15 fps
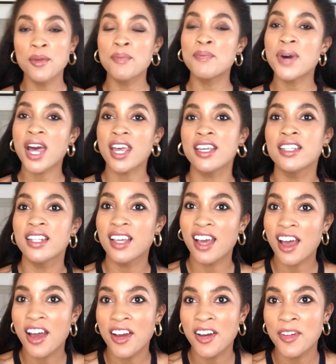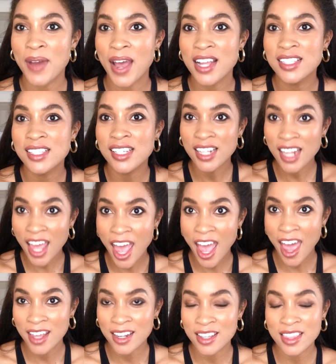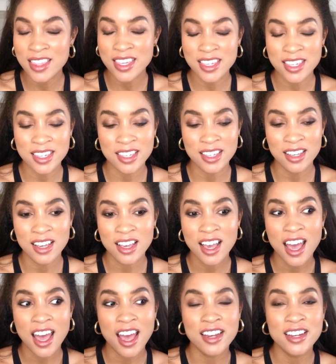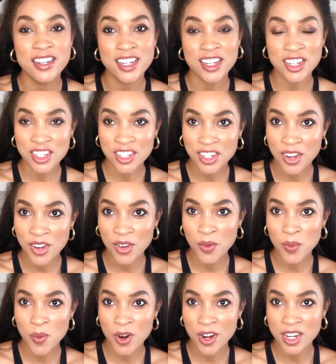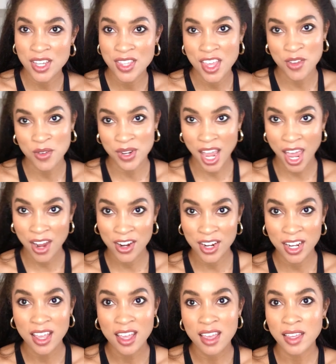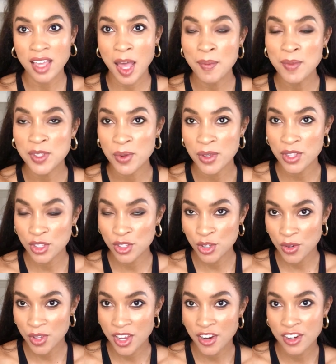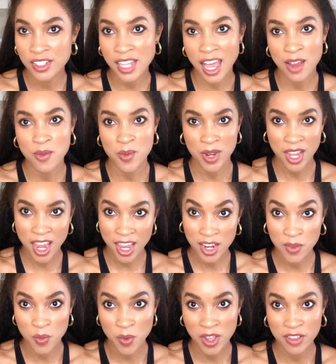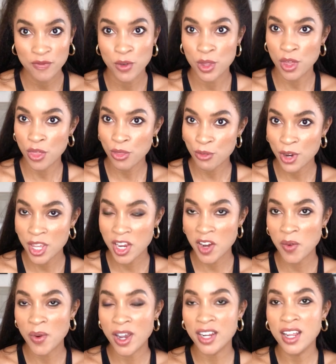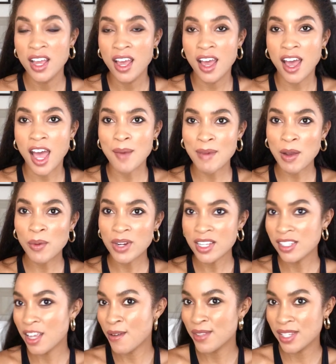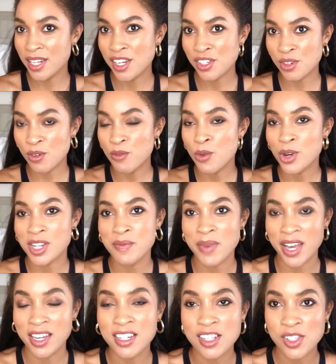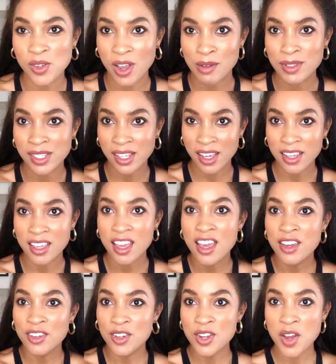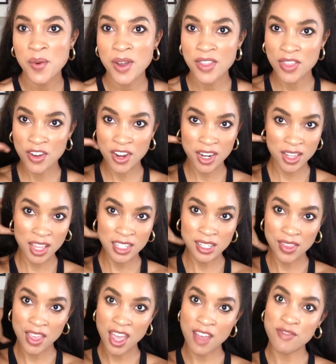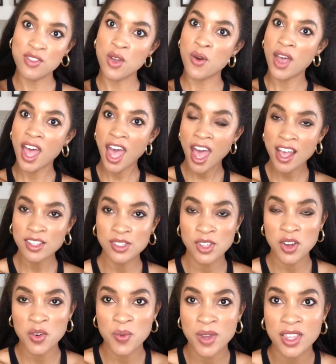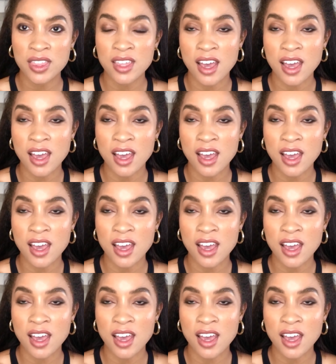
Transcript: But I did add the additional warranty that you can add on it. Comes with 2 years. I went ahead and went for the 3-year one. I want to say it was additional $40. So I was like, you know what? They said they had no hassle with